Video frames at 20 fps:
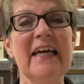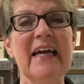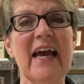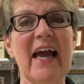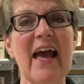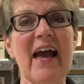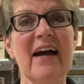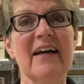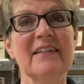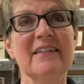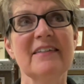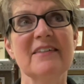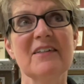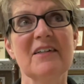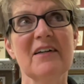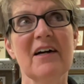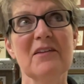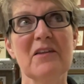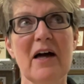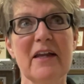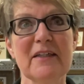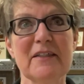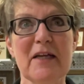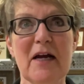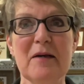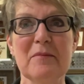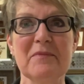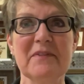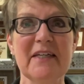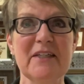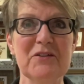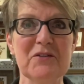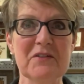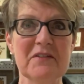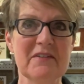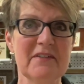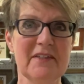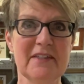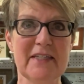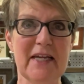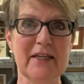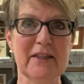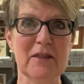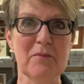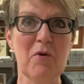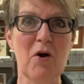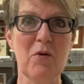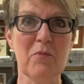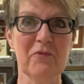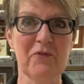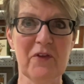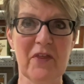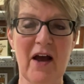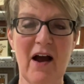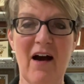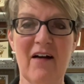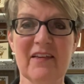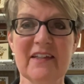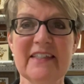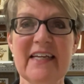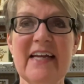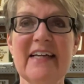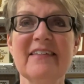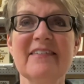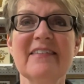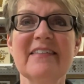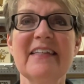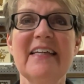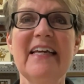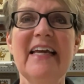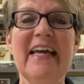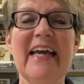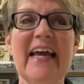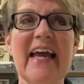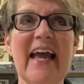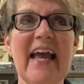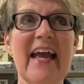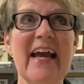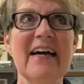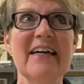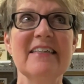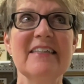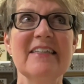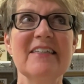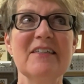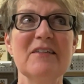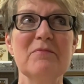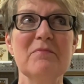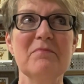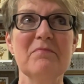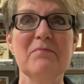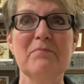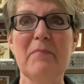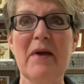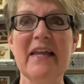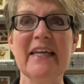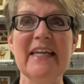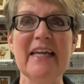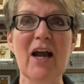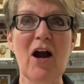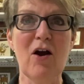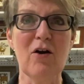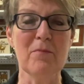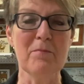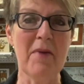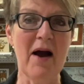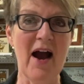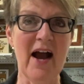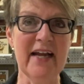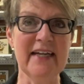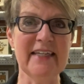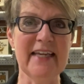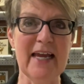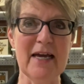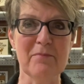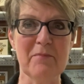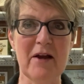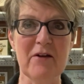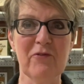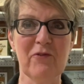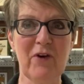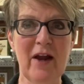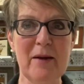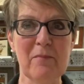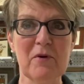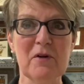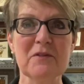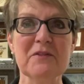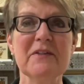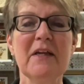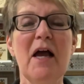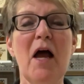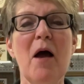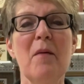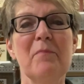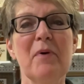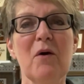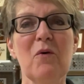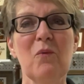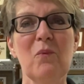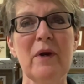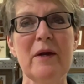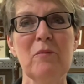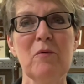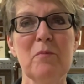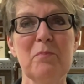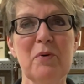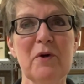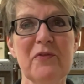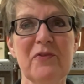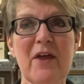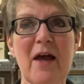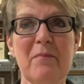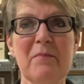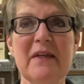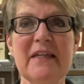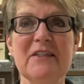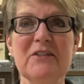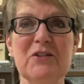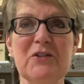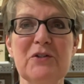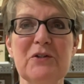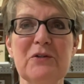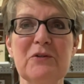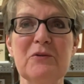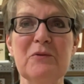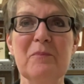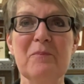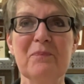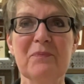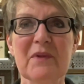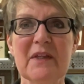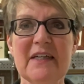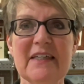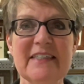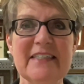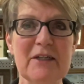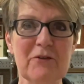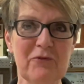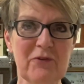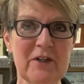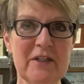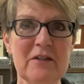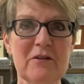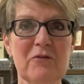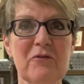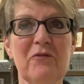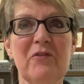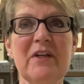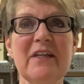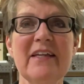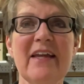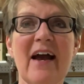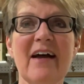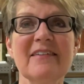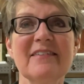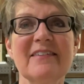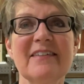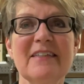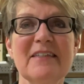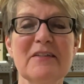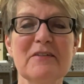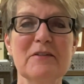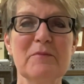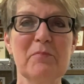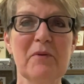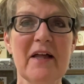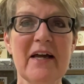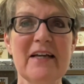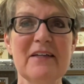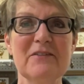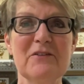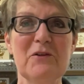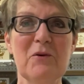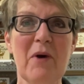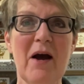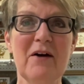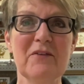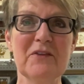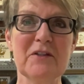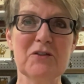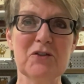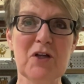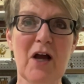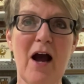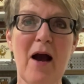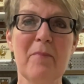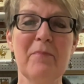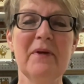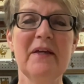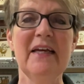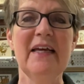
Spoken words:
And a lot of times they just take them home for the holidays. And many are mine and my framers, but we will put them into different vignettes and displays throughout the shop.